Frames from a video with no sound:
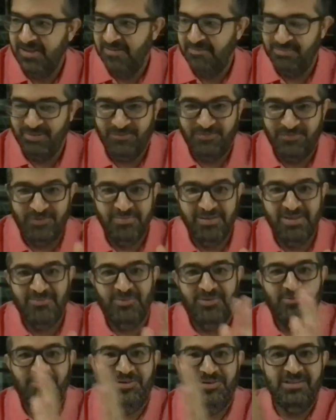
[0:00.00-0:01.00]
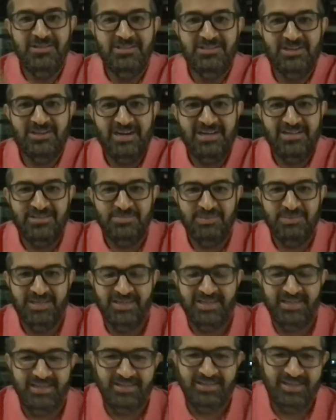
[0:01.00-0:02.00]
But for me, what really strikes
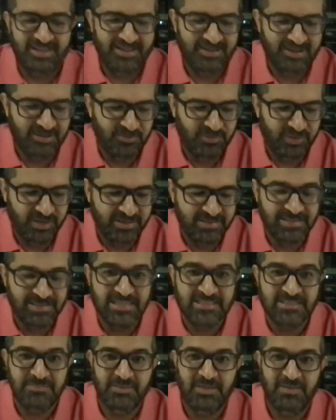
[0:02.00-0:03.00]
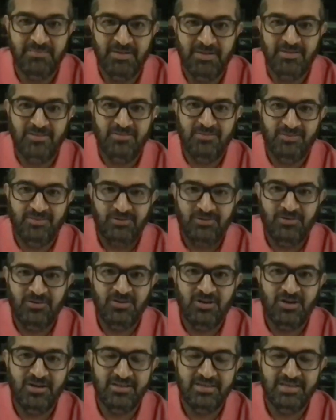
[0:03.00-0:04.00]
me and what excites me about your
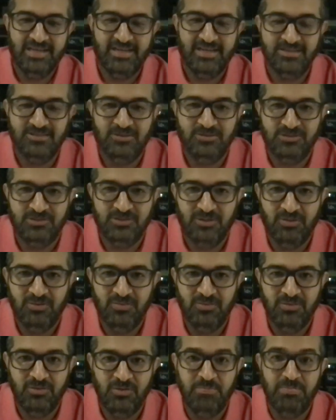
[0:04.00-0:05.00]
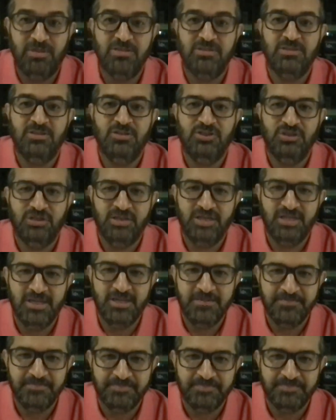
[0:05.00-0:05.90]
content is also your personal journey.